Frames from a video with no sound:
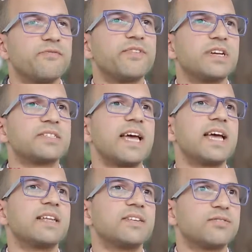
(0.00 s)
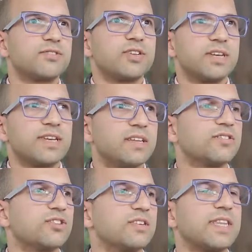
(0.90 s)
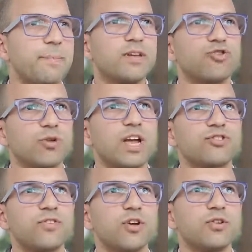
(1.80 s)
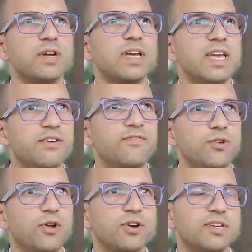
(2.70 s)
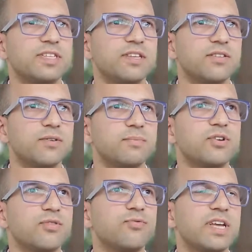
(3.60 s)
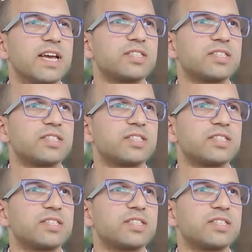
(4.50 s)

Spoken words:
figures that tend to damage your cash flow. If you don't consider them, you can really get a